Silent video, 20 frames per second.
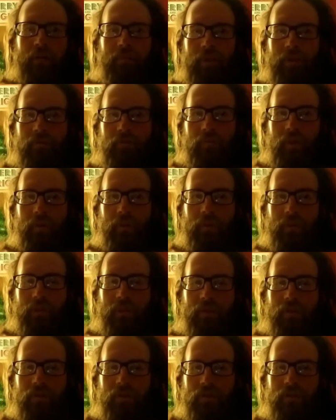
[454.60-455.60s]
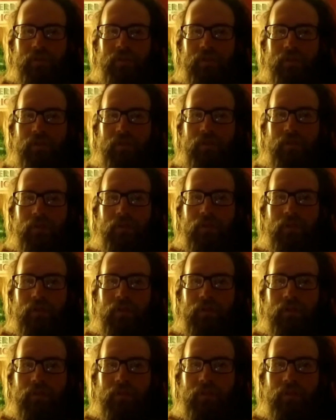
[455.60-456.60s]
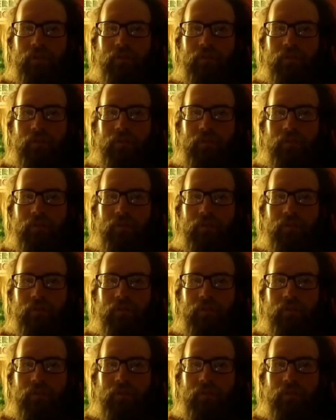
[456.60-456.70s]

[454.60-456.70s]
of made for my players is,